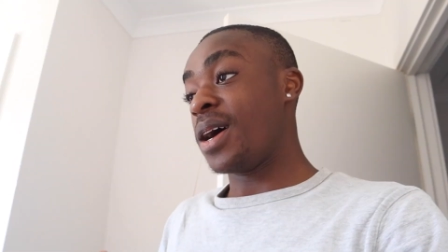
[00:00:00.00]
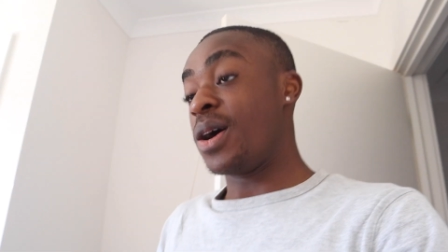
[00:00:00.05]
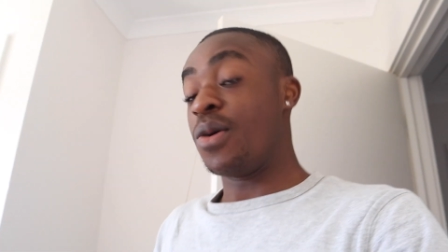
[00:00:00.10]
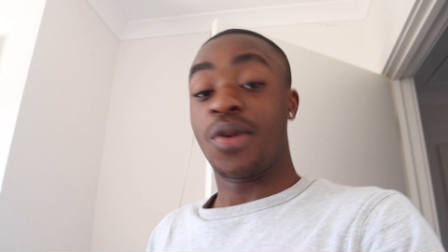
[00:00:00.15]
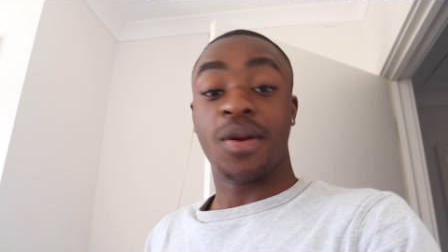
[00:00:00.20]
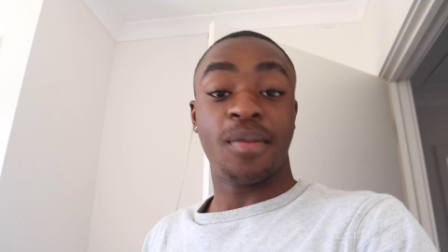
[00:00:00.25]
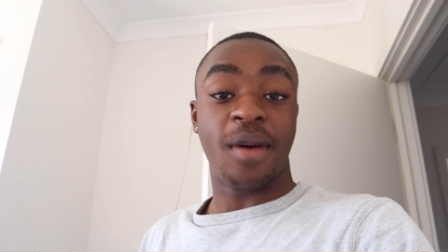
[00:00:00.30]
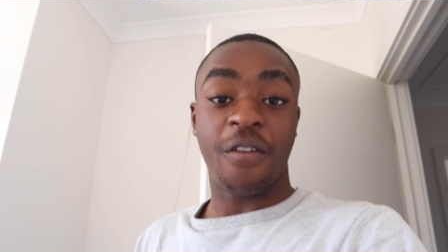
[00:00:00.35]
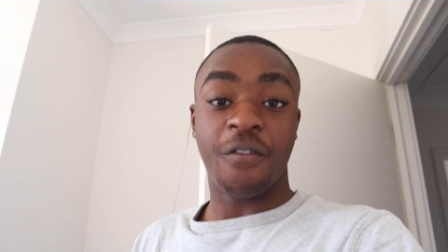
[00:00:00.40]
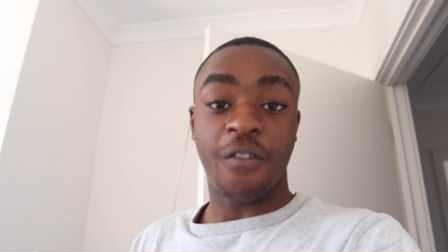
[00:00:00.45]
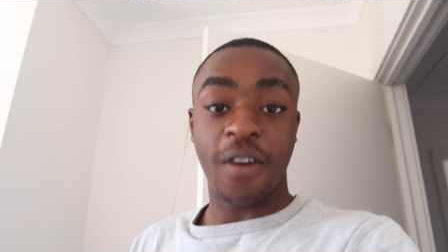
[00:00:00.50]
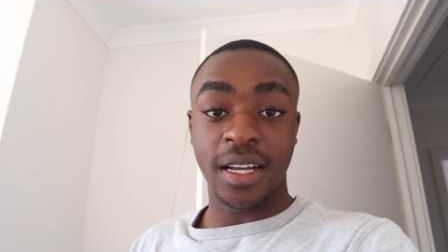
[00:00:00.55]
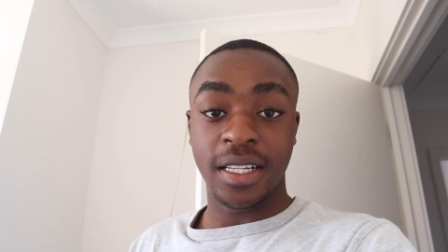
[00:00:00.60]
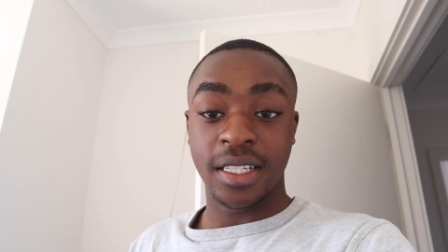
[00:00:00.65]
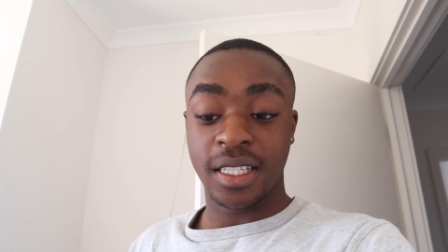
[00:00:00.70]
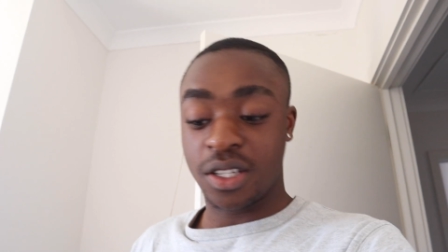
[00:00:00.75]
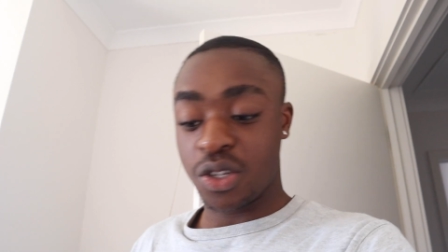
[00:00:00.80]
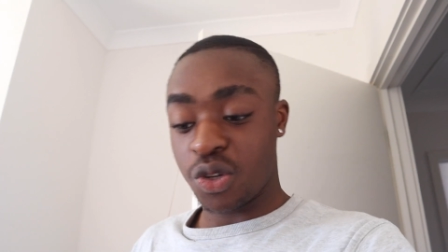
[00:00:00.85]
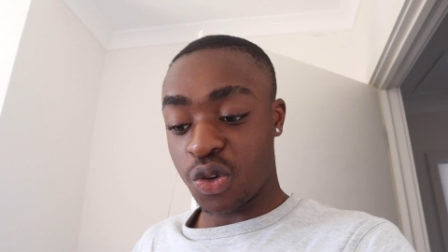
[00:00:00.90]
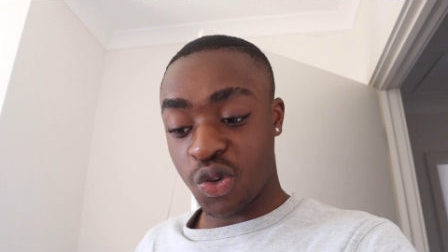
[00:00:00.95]
One of my
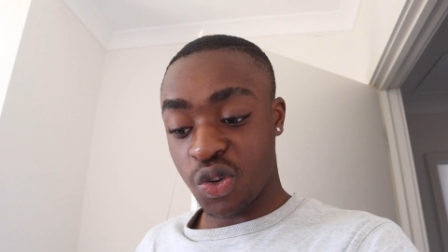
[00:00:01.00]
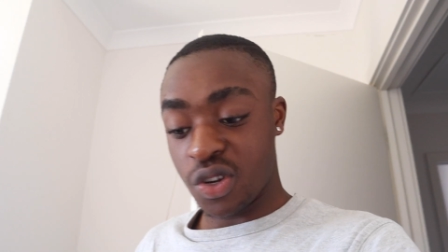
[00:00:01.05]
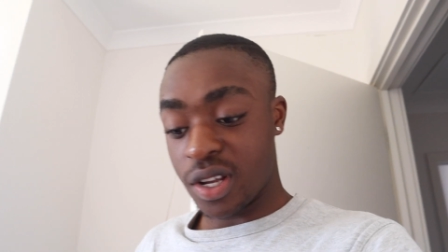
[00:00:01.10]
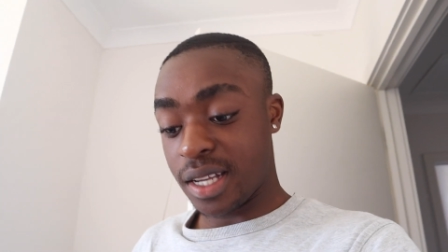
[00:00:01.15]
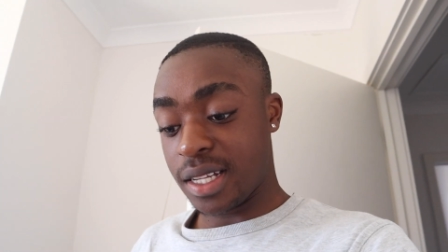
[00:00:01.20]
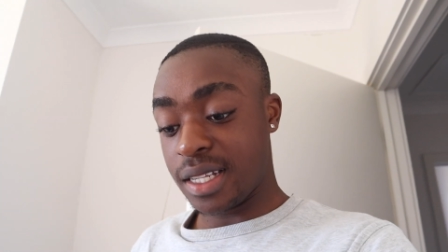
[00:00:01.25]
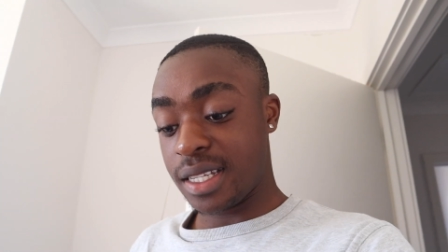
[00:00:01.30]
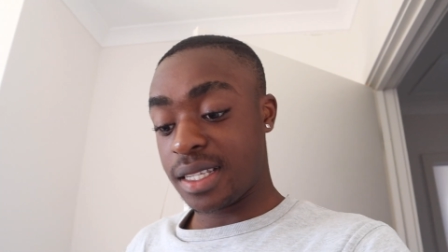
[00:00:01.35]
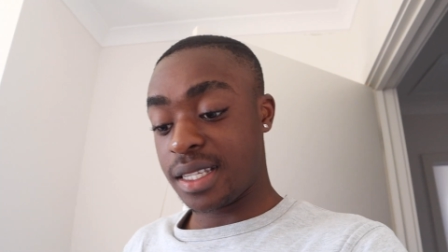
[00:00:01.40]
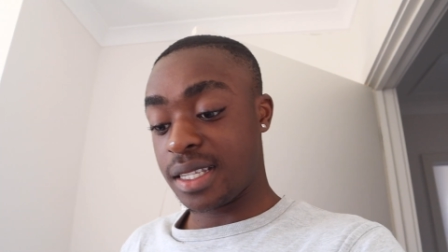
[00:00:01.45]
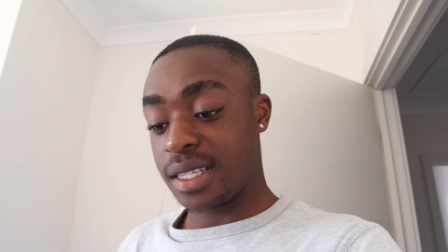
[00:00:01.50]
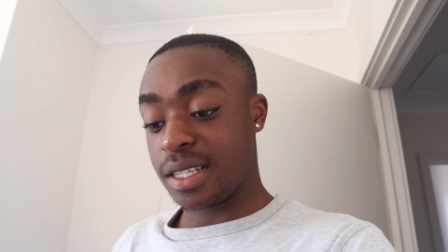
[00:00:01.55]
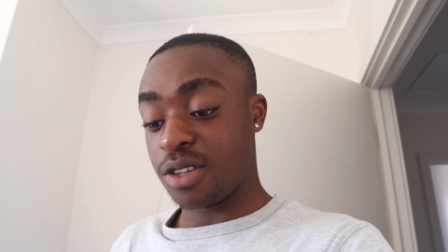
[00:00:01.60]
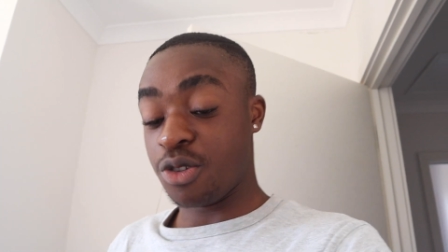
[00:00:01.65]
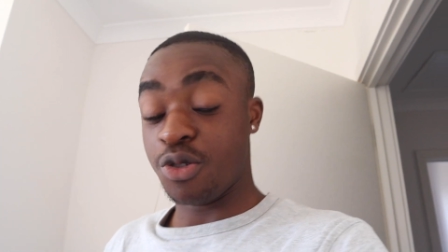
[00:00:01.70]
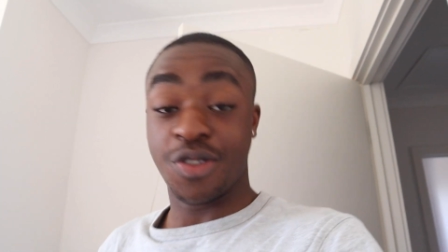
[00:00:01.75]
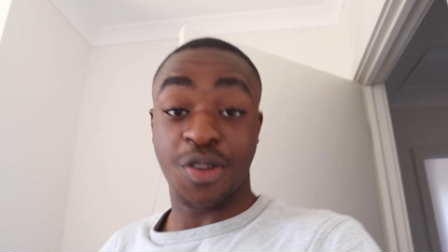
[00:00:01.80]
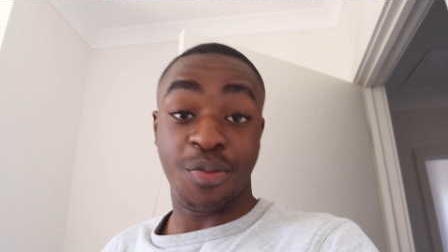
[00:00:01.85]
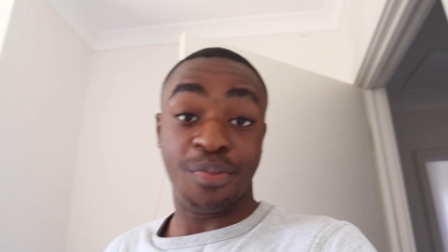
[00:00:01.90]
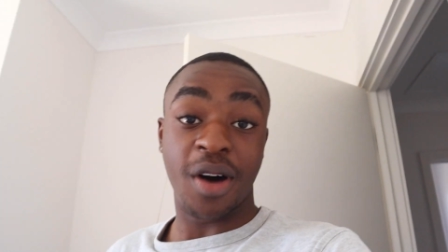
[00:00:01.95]
friends
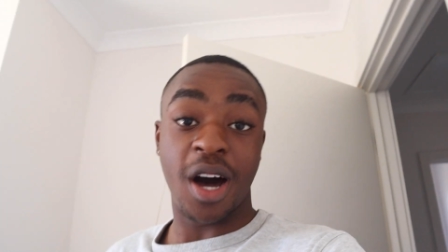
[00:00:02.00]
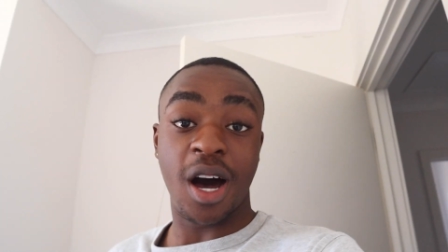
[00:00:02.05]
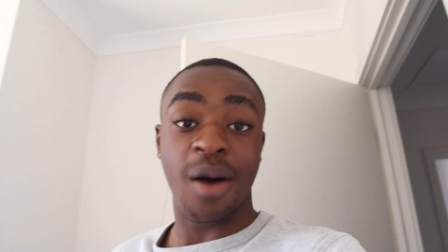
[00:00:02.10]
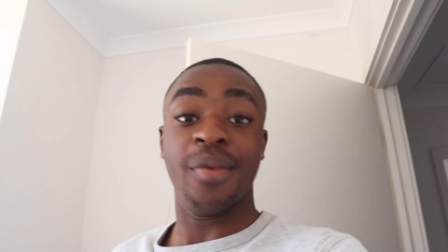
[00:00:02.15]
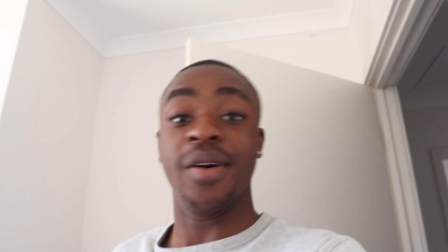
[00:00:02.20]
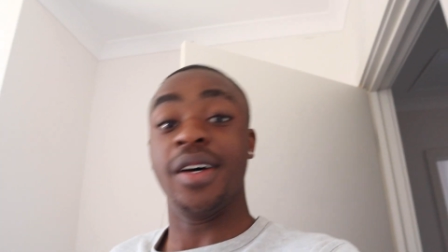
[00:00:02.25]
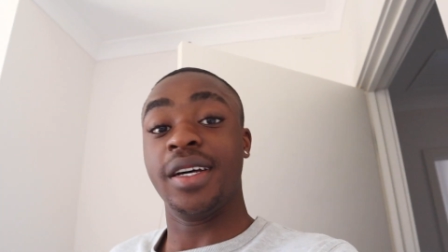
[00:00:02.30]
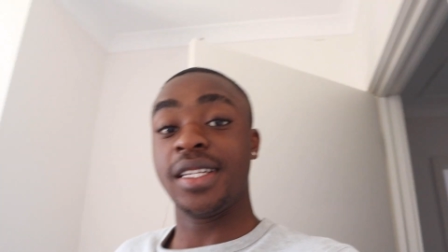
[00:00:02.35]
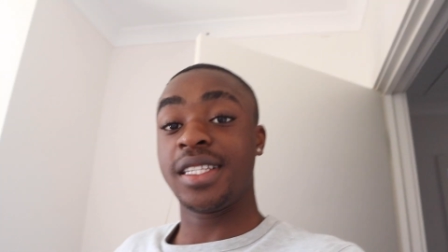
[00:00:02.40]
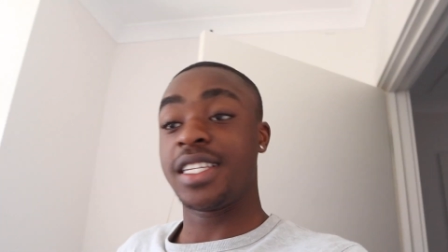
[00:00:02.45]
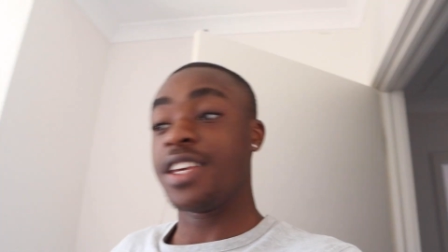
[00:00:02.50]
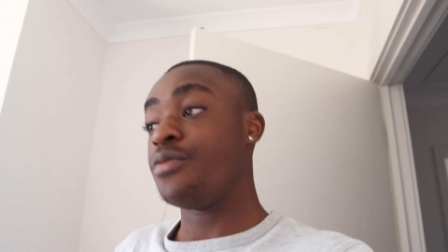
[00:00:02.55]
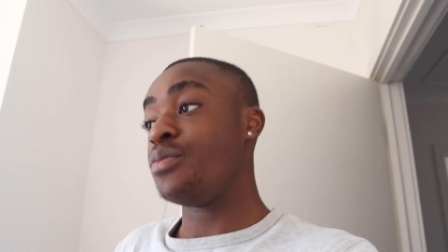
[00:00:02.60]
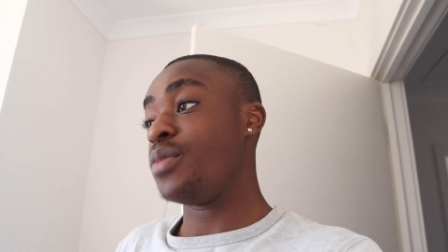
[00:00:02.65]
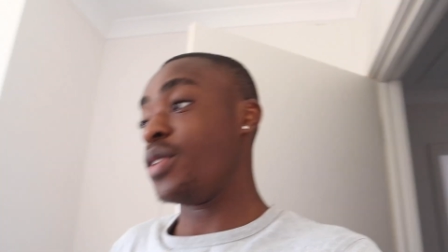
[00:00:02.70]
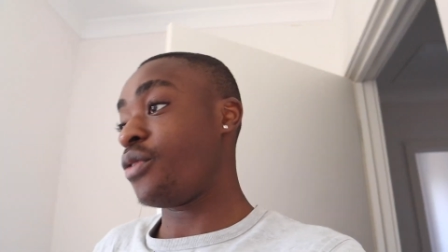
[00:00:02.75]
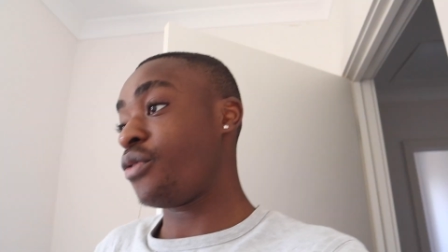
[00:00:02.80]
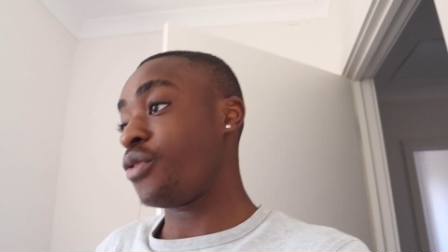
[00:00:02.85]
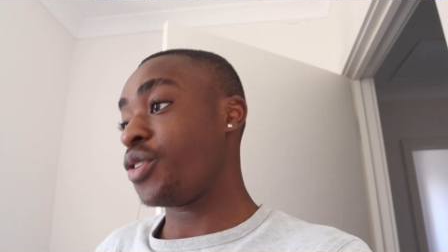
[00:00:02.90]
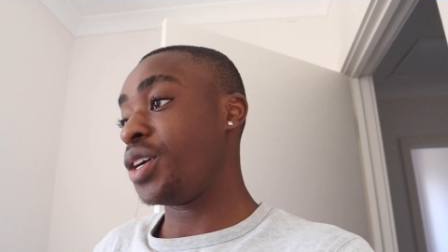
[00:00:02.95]
who's a barber is giving
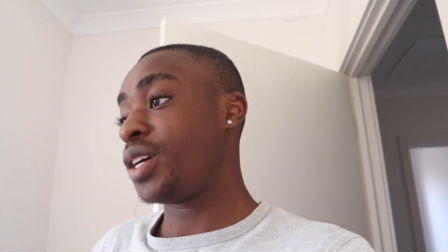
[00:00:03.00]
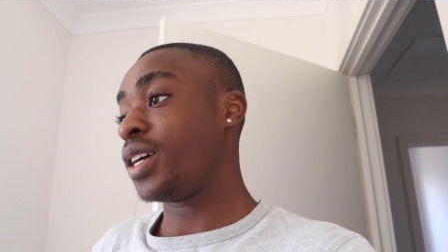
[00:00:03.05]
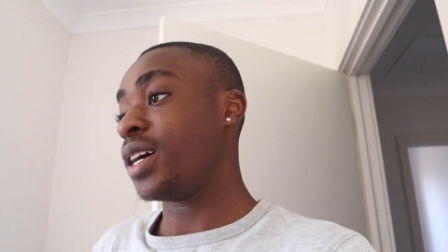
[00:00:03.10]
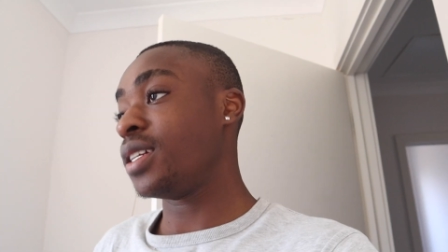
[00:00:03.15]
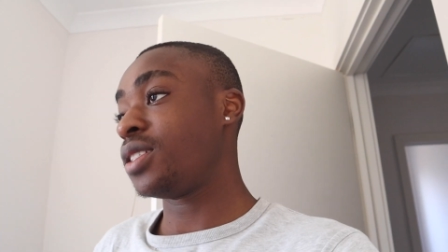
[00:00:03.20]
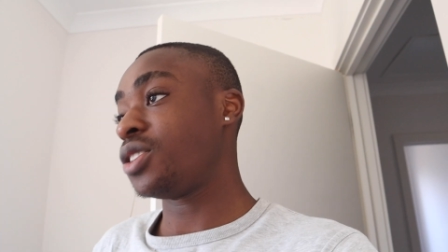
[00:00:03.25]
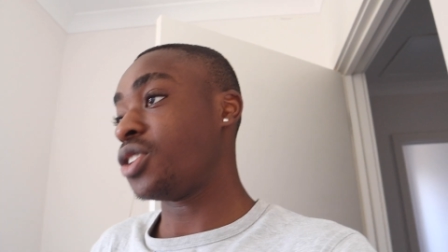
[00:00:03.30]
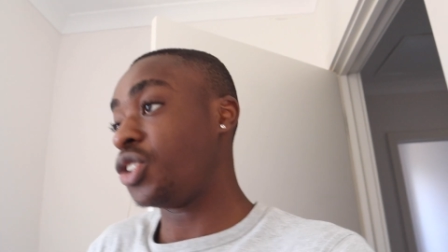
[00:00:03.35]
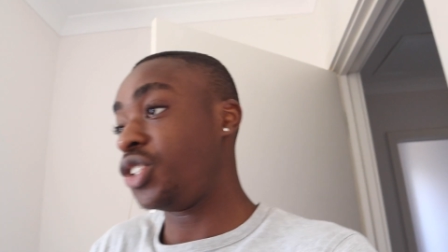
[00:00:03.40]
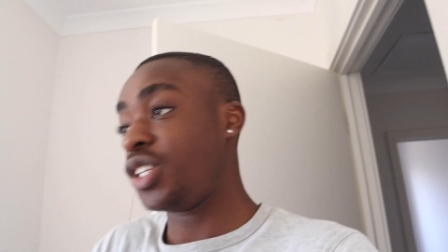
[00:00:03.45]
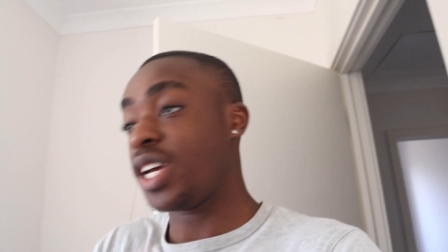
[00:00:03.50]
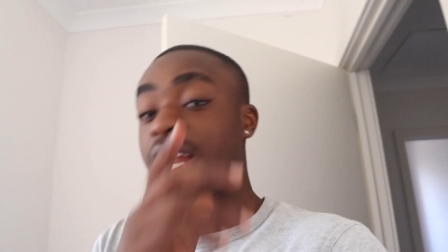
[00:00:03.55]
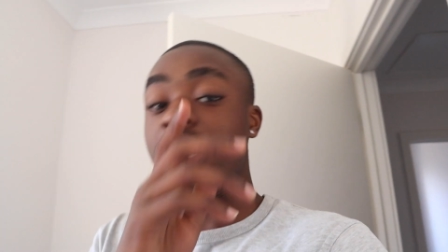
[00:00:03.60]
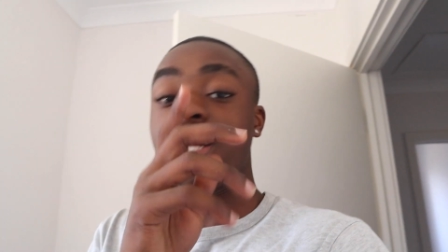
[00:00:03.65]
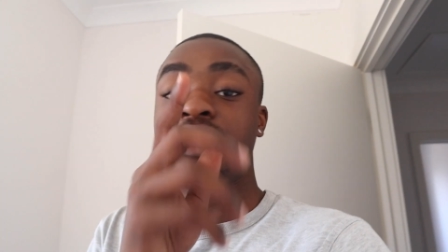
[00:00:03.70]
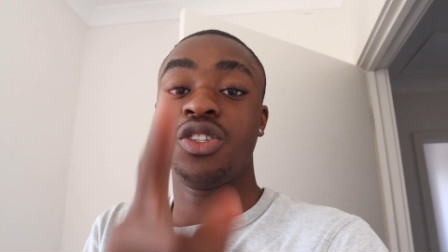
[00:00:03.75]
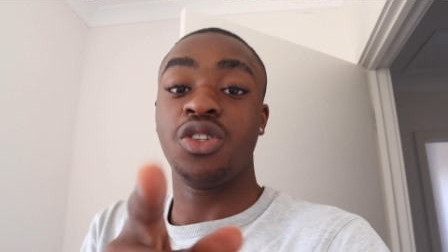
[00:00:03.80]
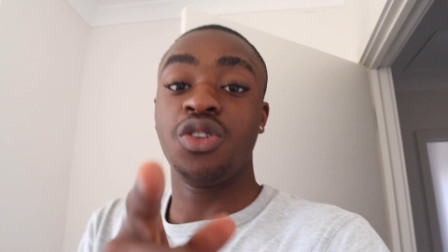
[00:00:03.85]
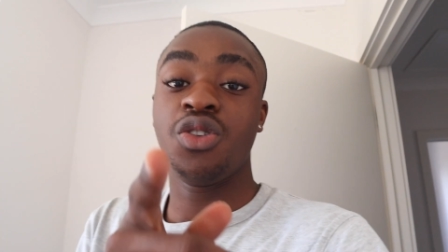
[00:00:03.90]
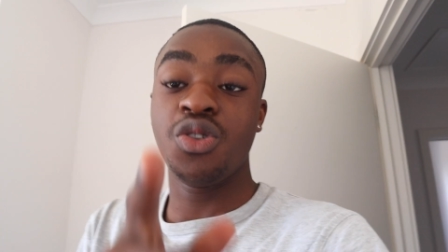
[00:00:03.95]
me a free cut, so shout
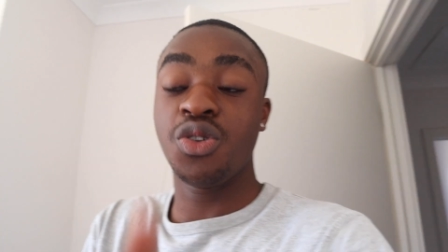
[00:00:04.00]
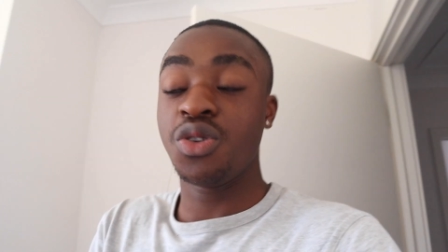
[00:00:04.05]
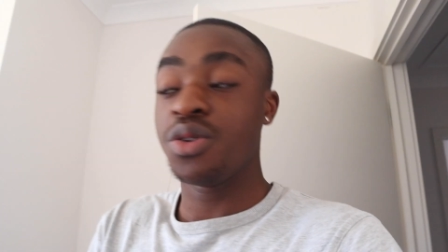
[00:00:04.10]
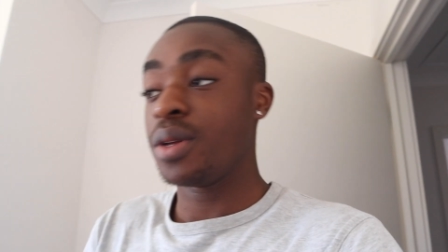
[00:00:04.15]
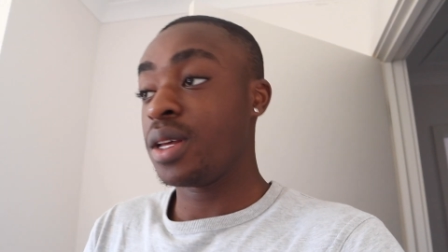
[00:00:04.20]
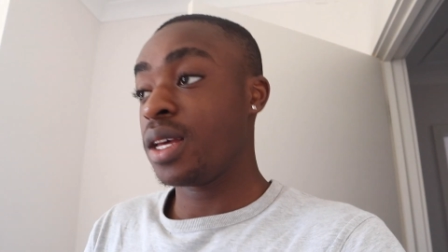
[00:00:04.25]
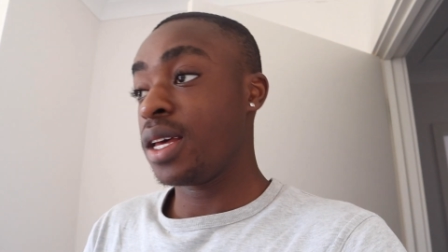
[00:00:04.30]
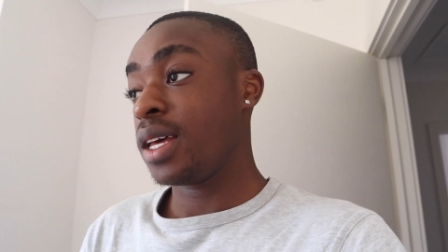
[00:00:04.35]
out to you.